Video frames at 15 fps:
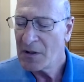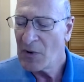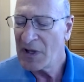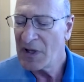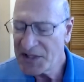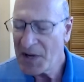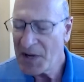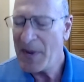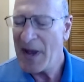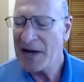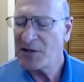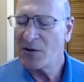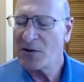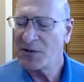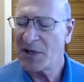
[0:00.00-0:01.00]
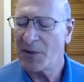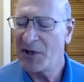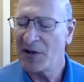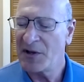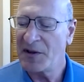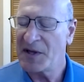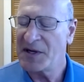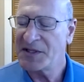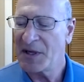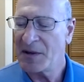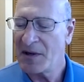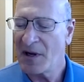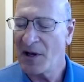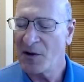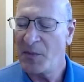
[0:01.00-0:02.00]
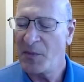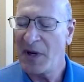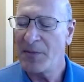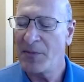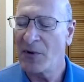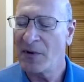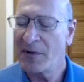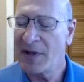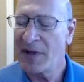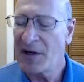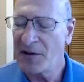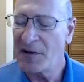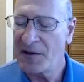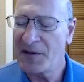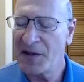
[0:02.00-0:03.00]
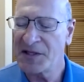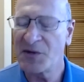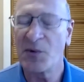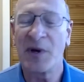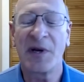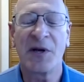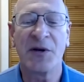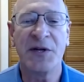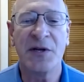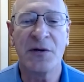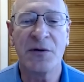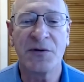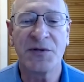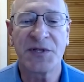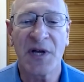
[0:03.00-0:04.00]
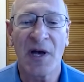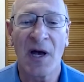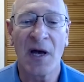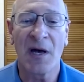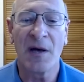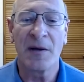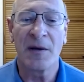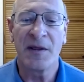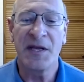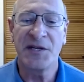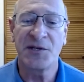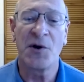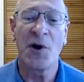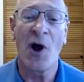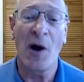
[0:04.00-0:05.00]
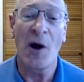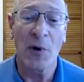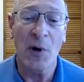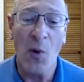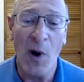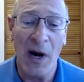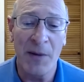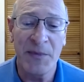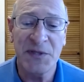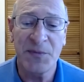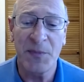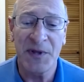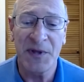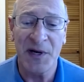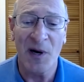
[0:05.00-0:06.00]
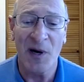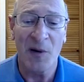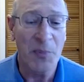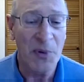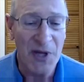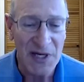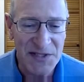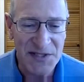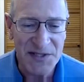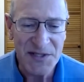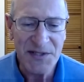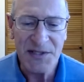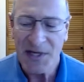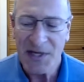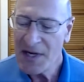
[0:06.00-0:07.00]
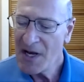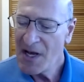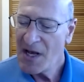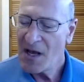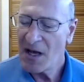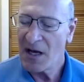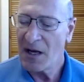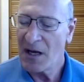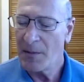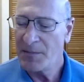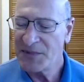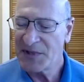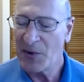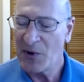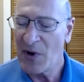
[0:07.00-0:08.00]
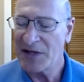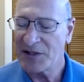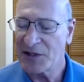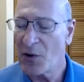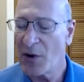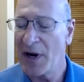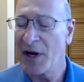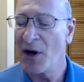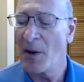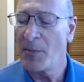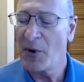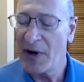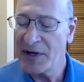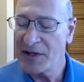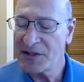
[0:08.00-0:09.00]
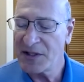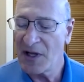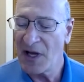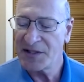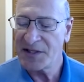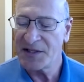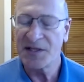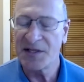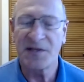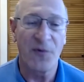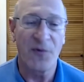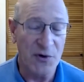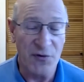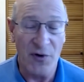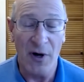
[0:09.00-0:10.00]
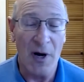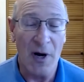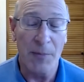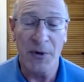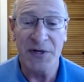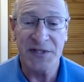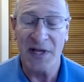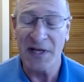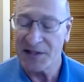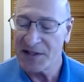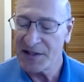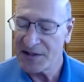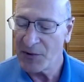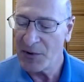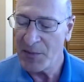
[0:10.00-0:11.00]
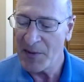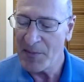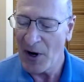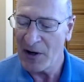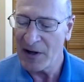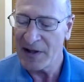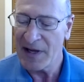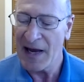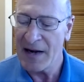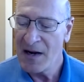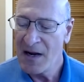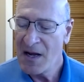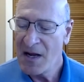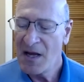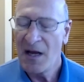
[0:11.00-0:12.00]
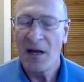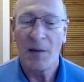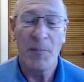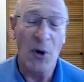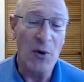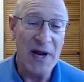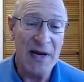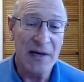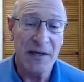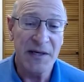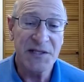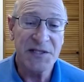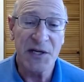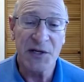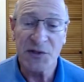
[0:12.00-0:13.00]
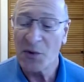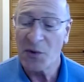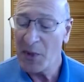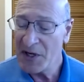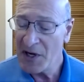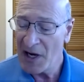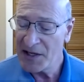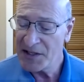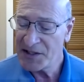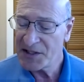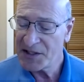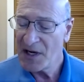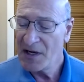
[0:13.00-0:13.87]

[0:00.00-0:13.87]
let's get back to some of the other things that other things we could use. These are not requirements, but they are pluses. Someone who has a crane operator's license, fork truck operator's license would be part of that. Boat handling skills would be nice.